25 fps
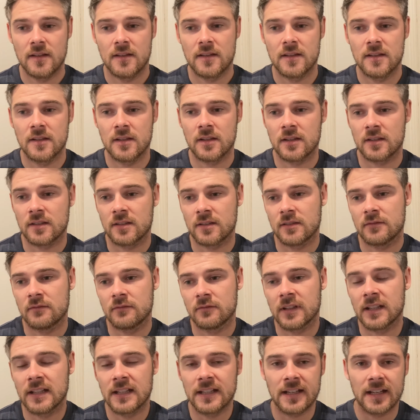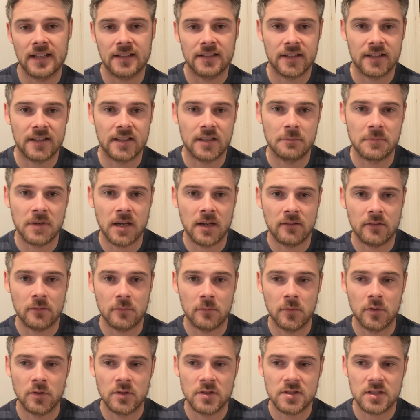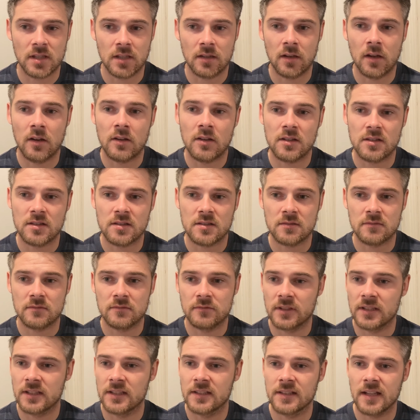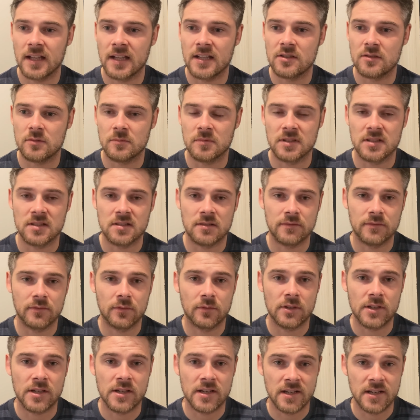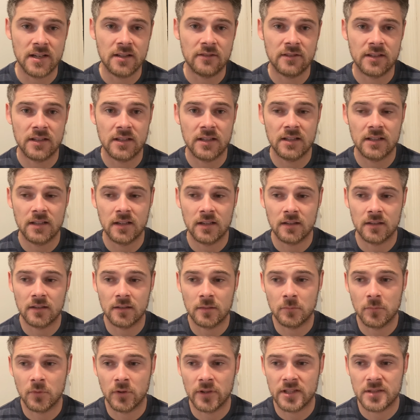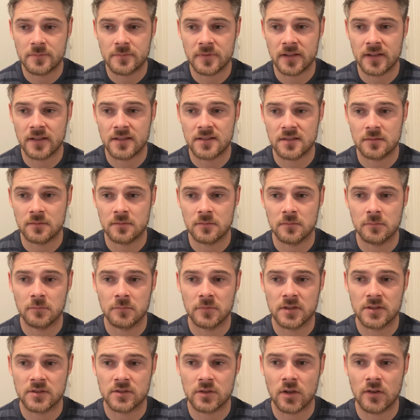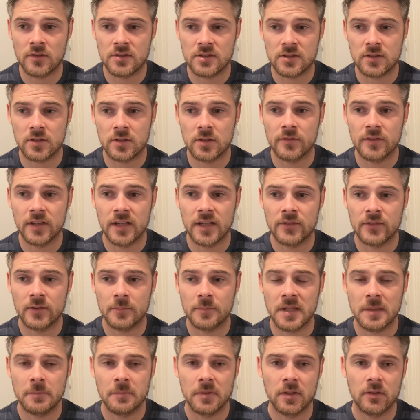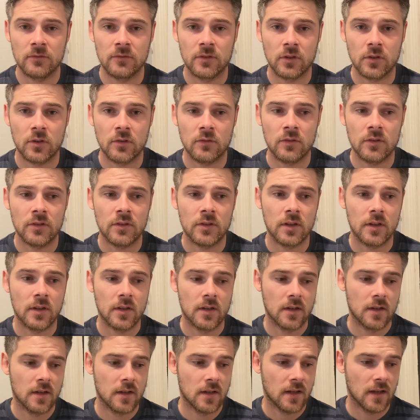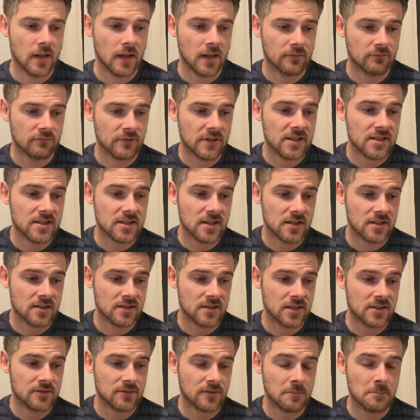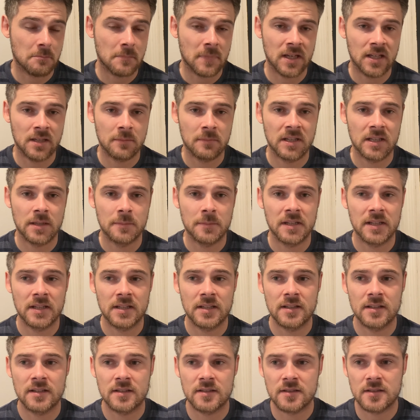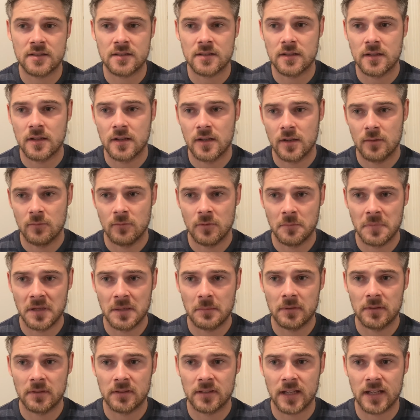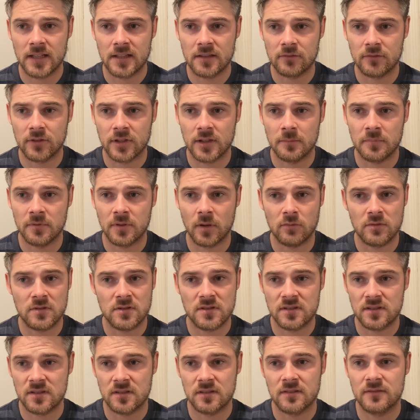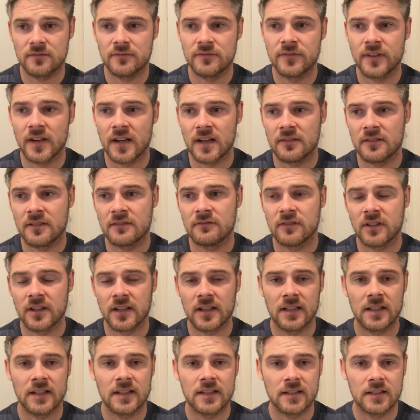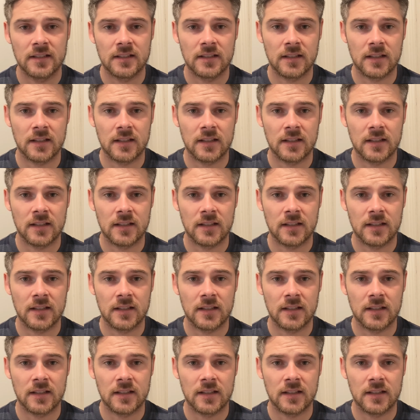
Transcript: you can really get there in a matter of months. The longest it really takes someone is a full year, really, that in my experience and the stories that I've heard from people who've recovered and researching this for many, many, many years. When people take the right approach, very rarely